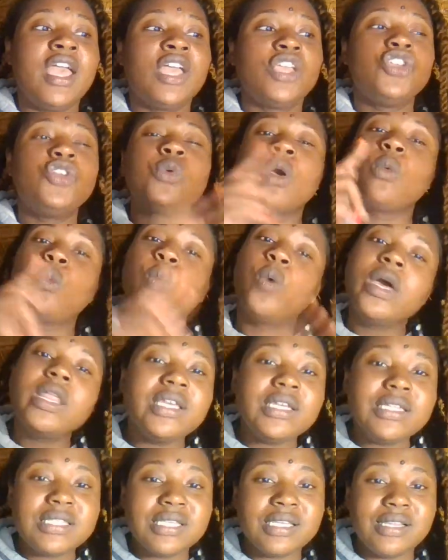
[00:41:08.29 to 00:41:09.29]
you were
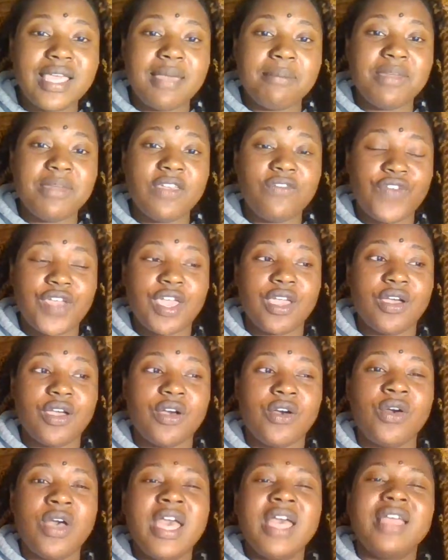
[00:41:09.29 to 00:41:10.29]
willing to let me
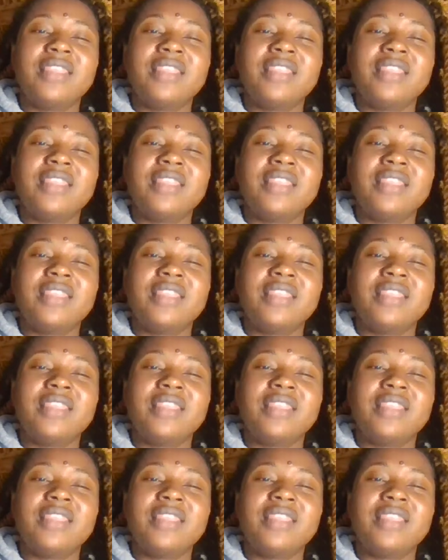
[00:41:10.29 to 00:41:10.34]
fail.